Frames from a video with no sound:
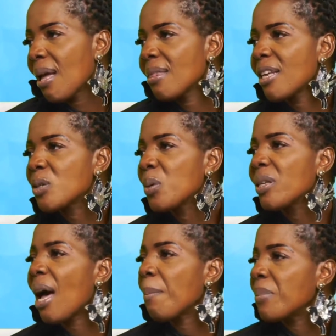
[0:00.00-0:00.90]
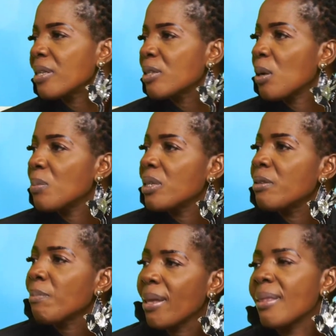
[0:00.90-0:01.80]
And that's where the happiness comes
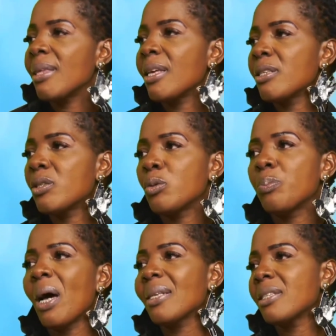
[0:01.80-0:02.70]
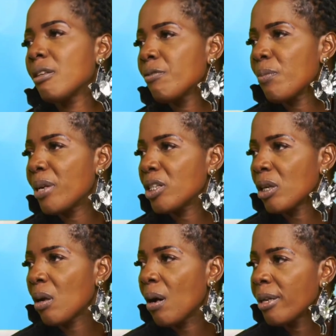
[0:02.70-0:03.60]
in. My thing is to pass
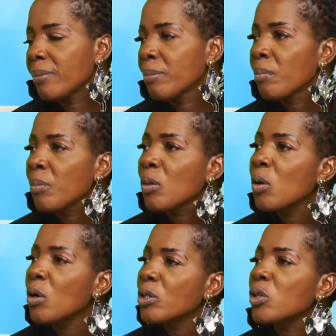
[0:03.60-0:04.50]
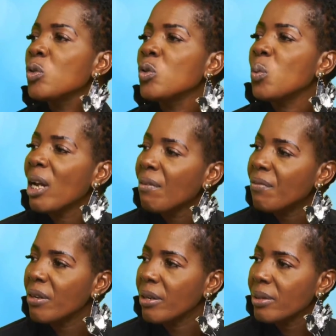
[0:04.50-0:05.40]
information on, or to use what I've
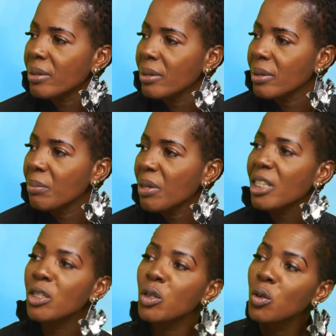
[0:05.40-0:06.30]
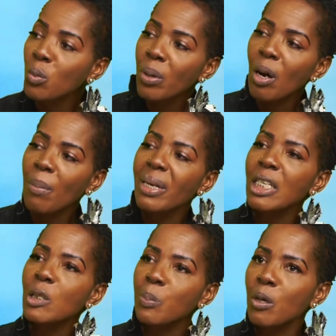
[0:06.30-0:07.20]
learned, because you become an
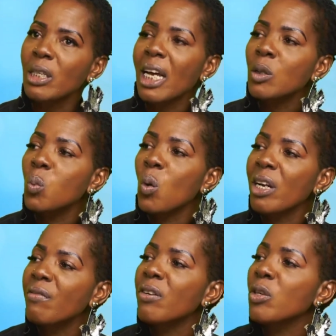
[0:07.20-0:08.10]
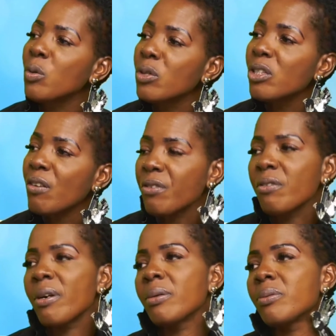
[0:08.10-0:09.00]
expert at whatever you
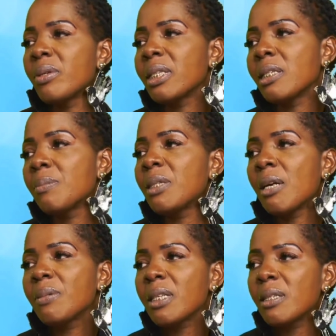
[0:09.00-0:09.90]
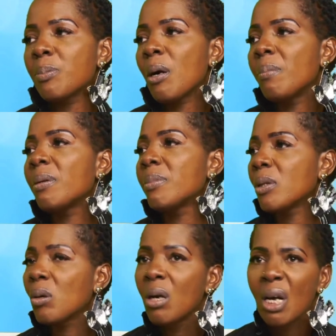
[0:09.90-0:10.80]
suffer. Sometimes that's the problem.
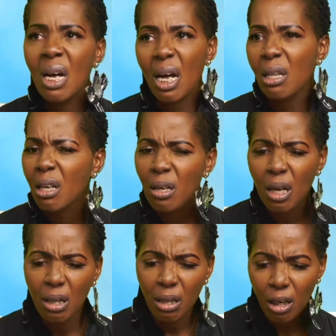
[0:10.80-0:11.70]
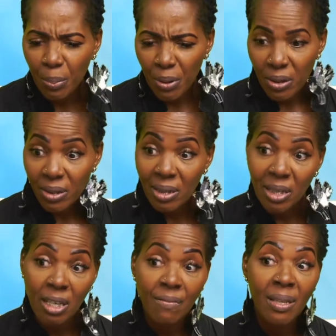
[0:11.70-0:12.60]
So a lot of persons,
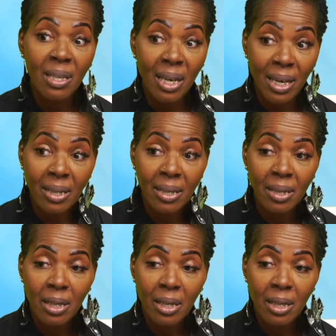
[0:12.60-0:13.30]
even kids,